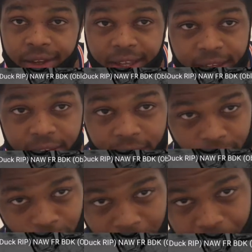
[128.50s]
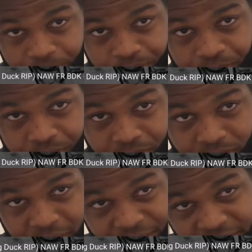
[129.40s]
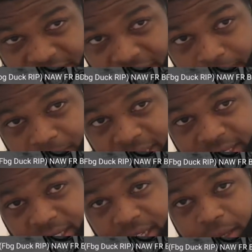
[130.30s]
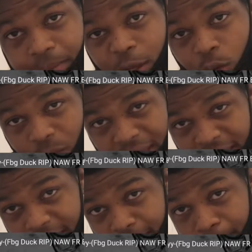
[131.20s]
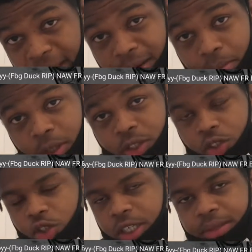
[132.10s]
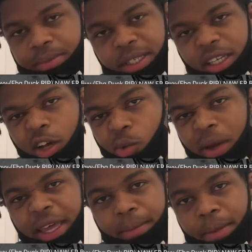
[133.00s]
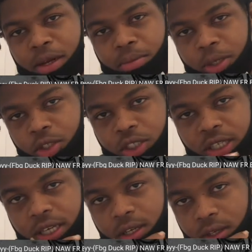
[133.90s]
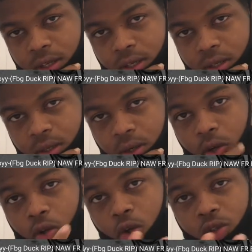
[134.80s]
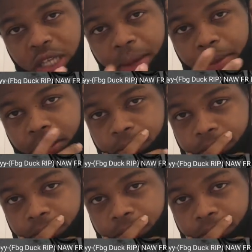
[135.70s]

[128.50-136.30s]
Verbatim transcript: He good at rock. If he stop dissing, he'll be a way better person. Trust me, a way better person. Who gonna stop him?